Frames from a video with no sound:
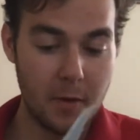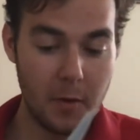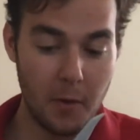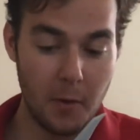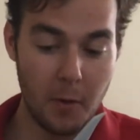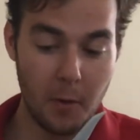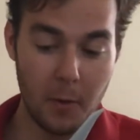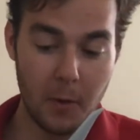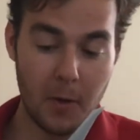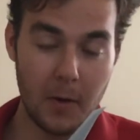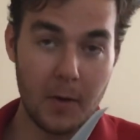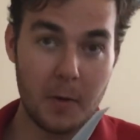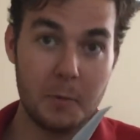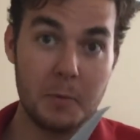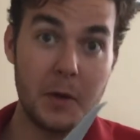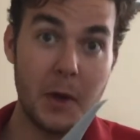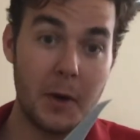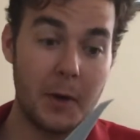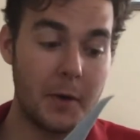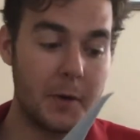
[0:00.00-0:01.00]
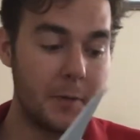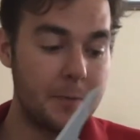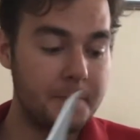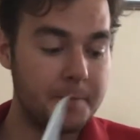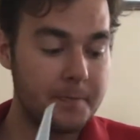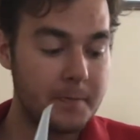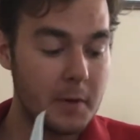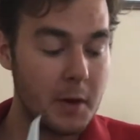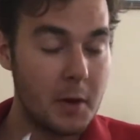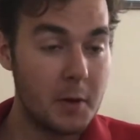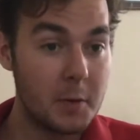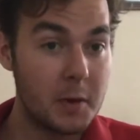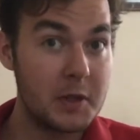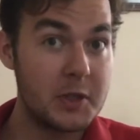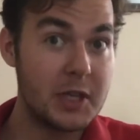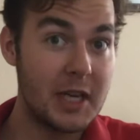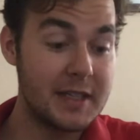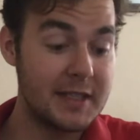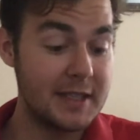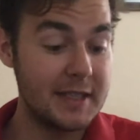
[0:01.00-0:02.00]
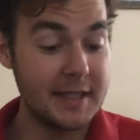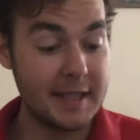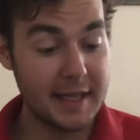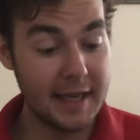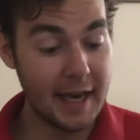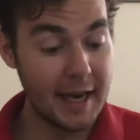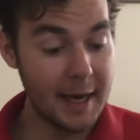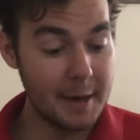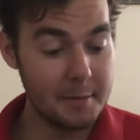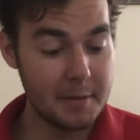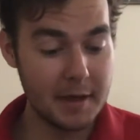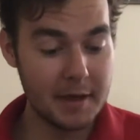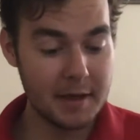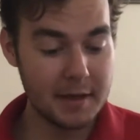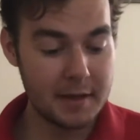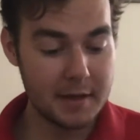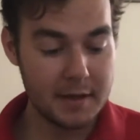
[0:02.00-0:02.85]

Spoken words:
or yoke, we're changing the camber